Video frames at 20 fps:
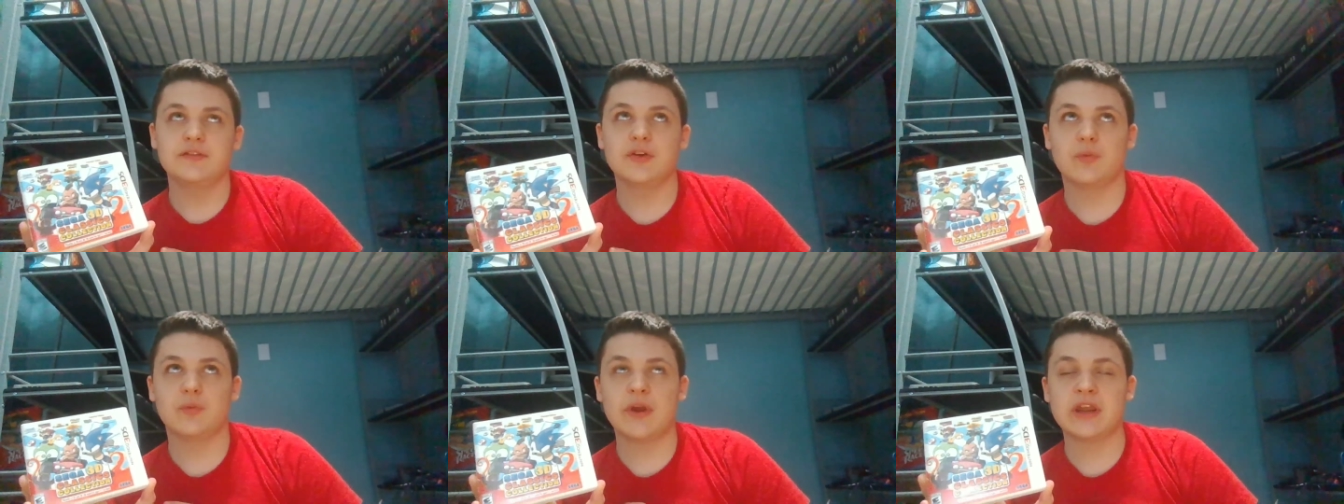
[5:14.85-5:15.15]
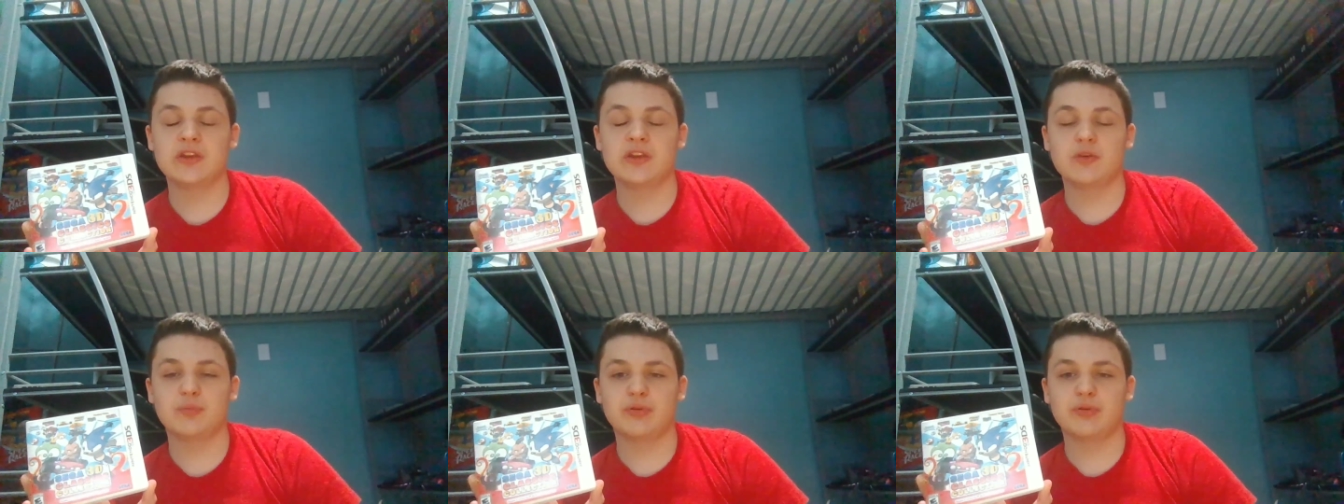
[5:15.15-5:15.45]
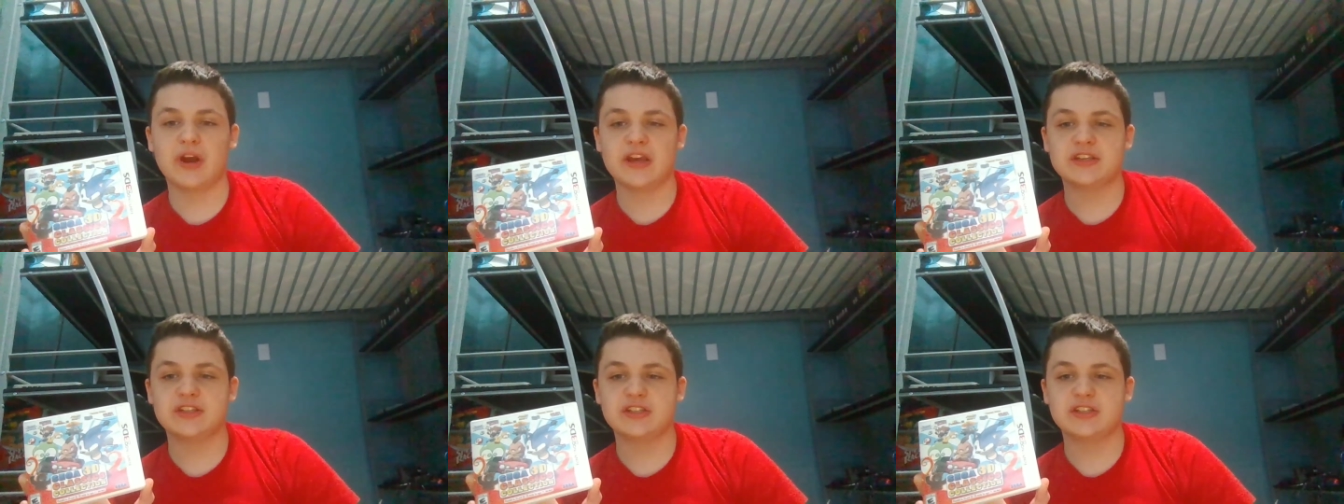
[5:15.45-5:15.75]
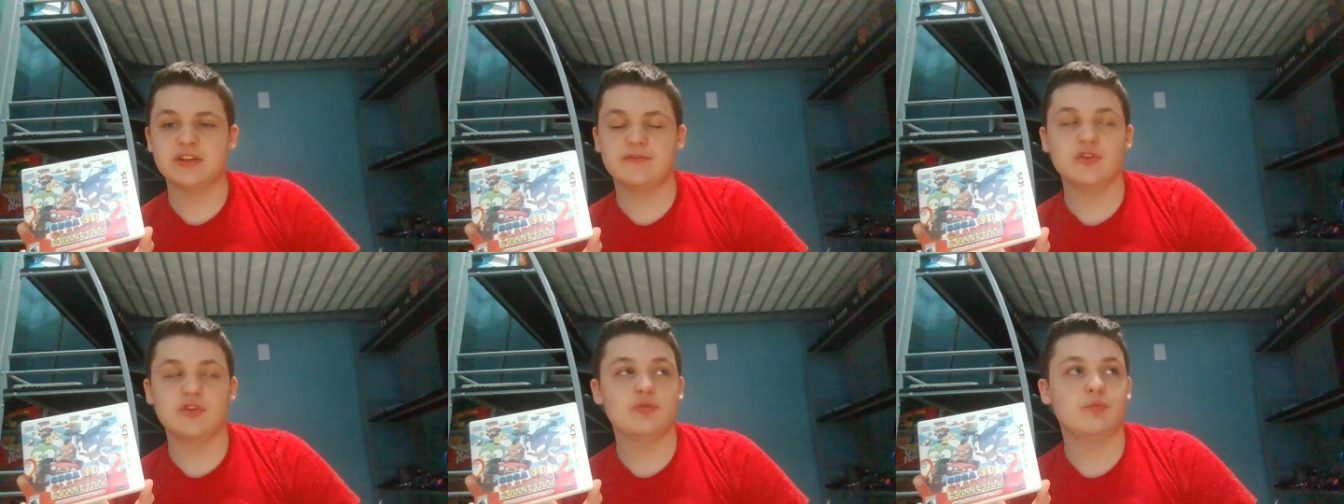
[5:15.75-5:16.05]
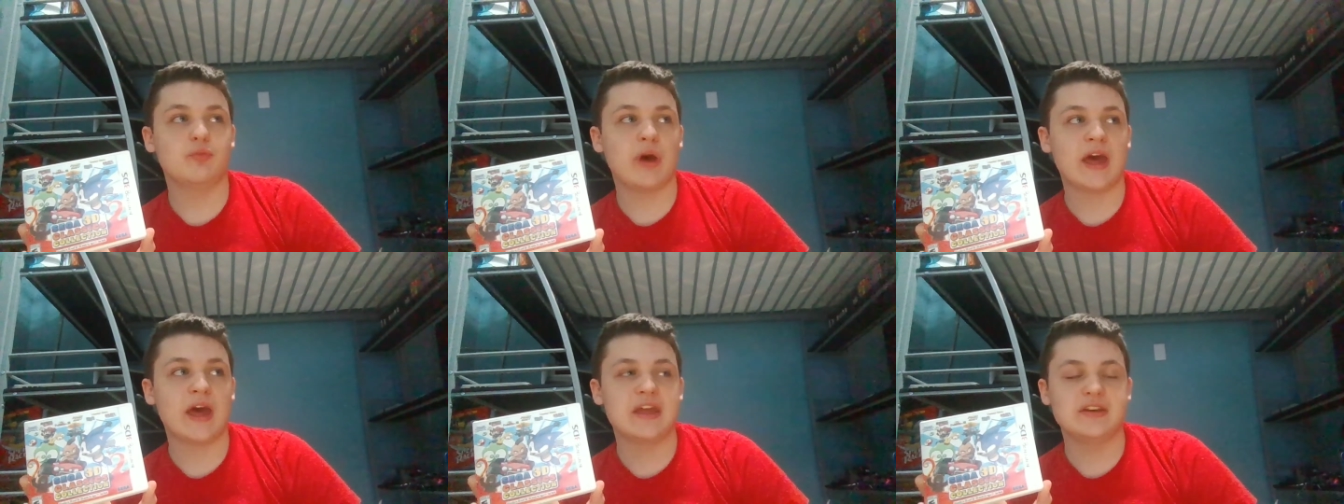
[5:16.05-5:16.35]
The regular price, if you
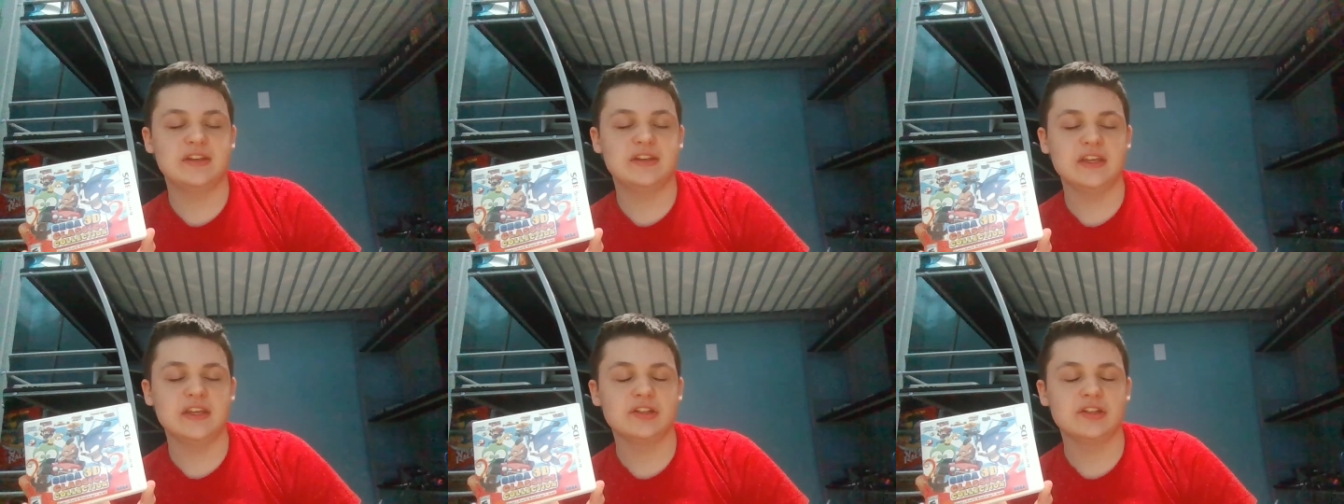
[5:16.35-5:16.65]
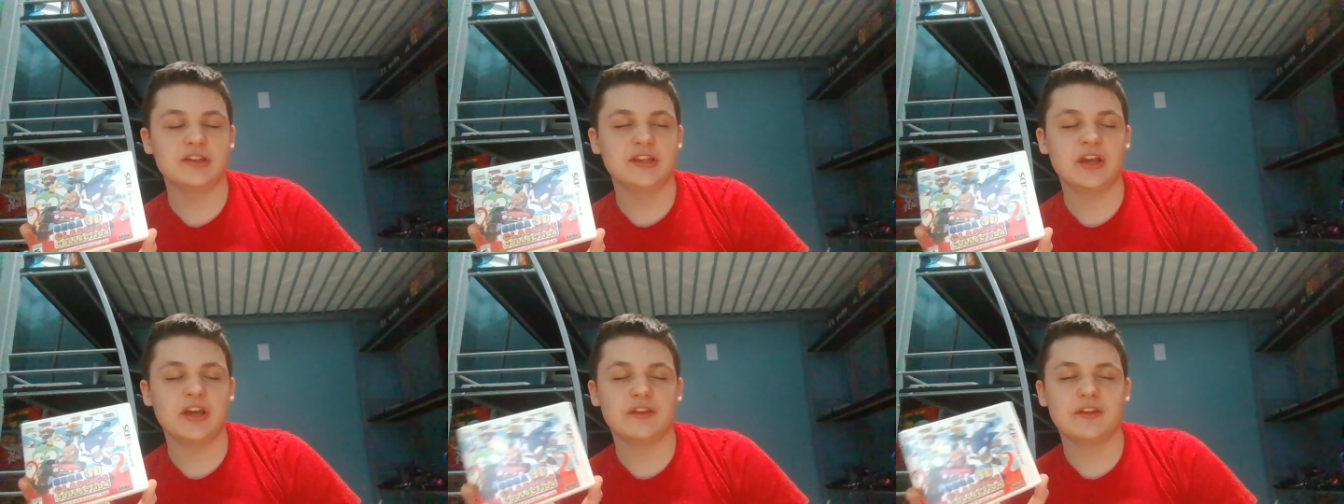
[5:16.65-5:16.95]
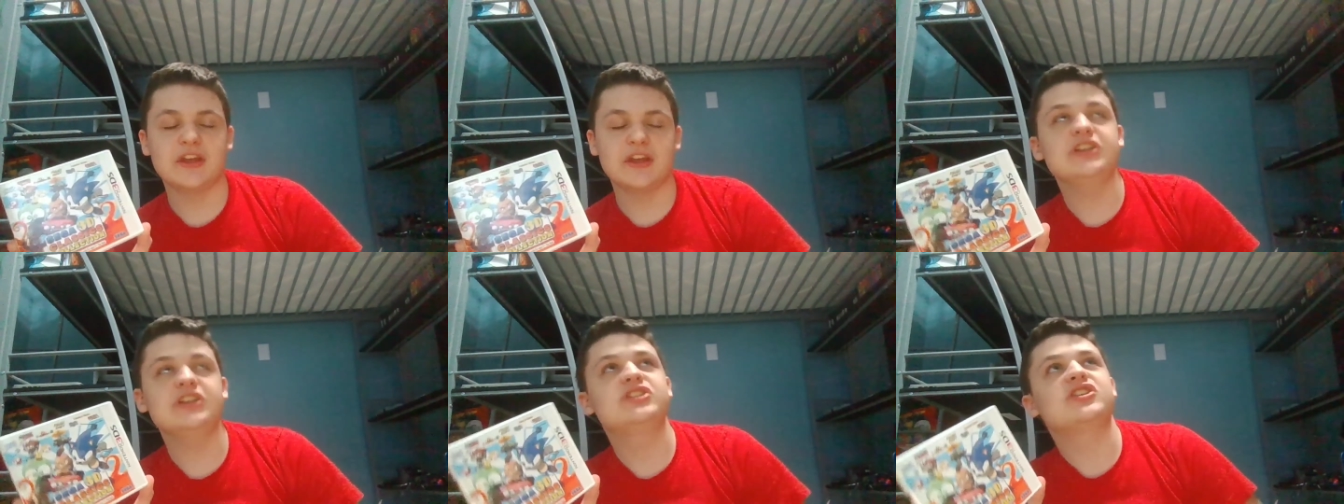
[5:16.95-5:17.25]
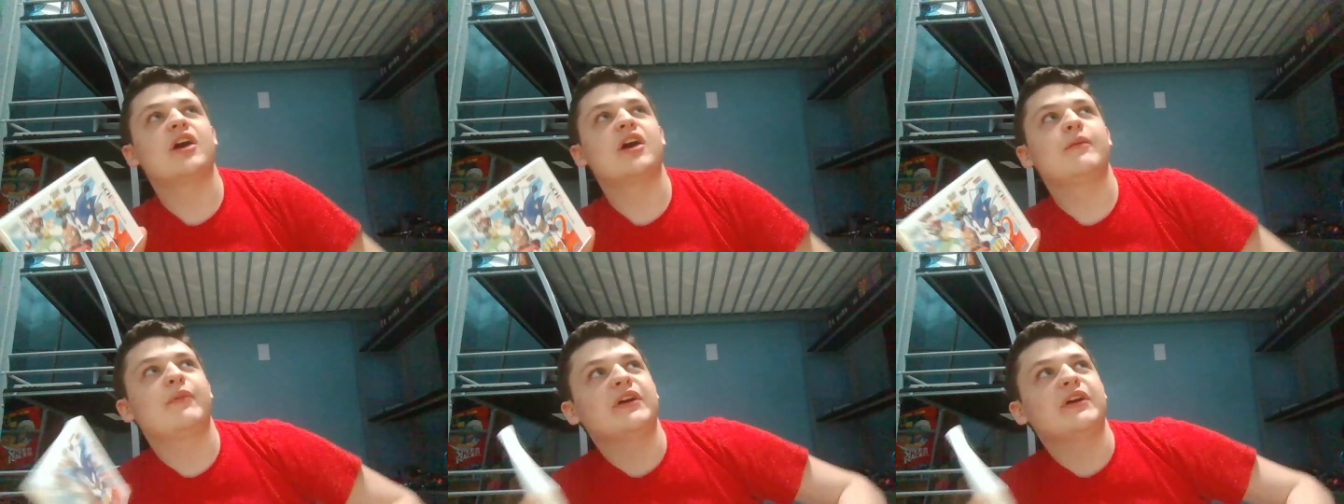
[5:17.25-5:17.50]
buy it digitally on the eShop,